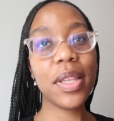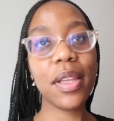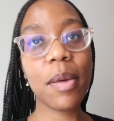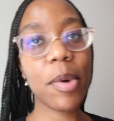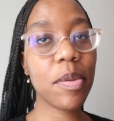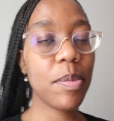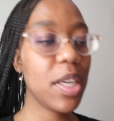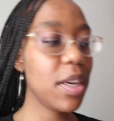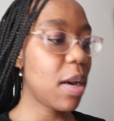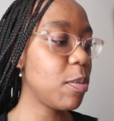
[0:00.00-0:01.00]
One thing about
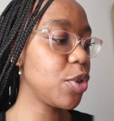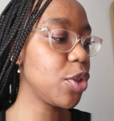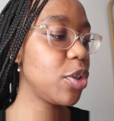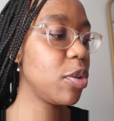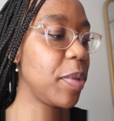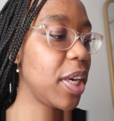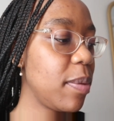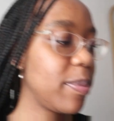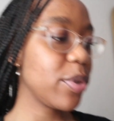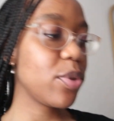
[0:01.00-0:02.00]
me, I'm a journal
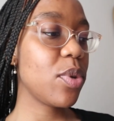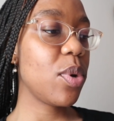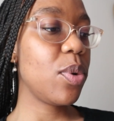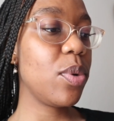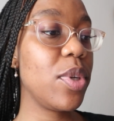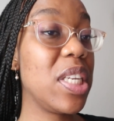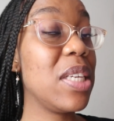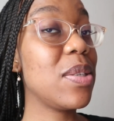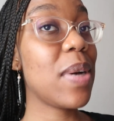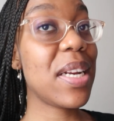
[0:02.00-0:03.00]
babe, so you
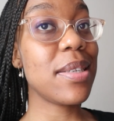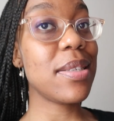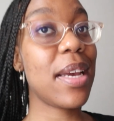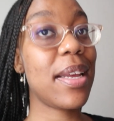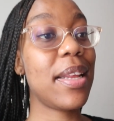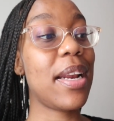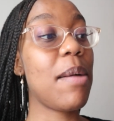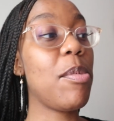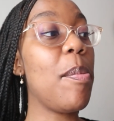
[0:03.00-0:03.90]
need to understand that